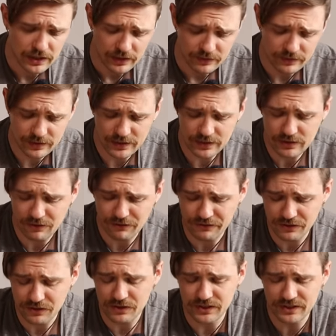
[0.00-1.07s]
this is the
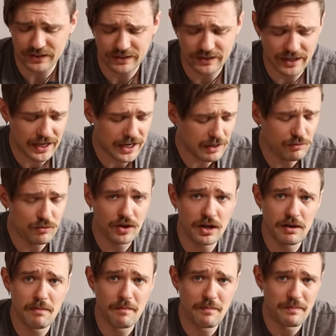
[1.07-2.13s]
first time
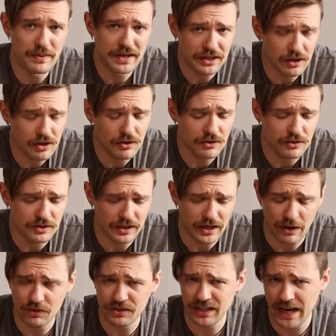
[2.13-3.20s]
where Begode,
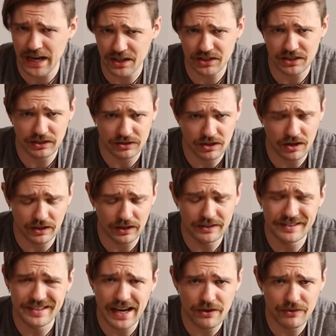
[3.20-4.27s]
I was actually
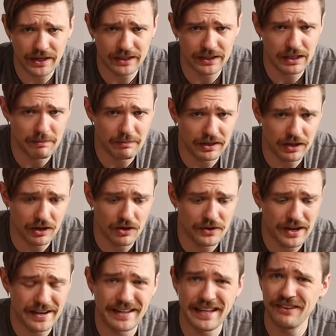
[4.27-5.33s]
talking directly Begode
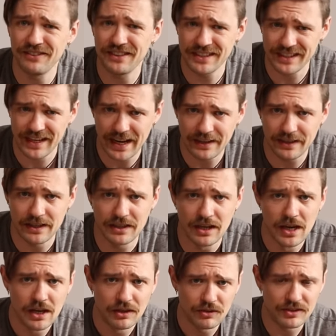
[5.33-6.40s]
and they've decided
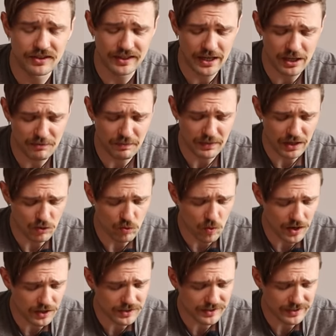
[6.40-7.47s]
to send me
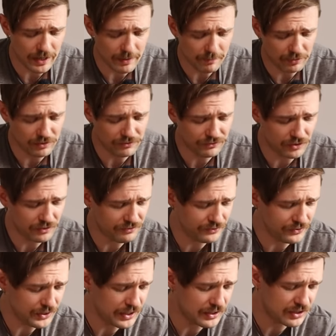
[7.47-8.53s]
one sample for
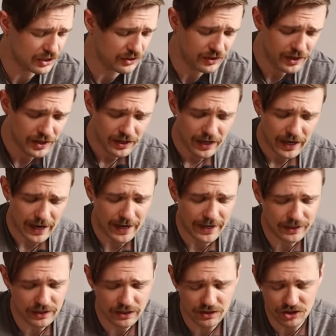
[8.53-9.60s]
free. So I
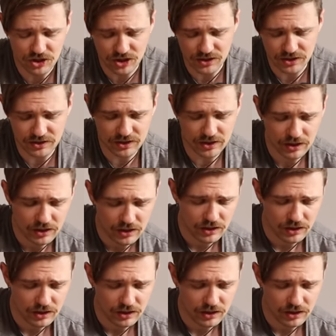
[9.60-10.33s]
can just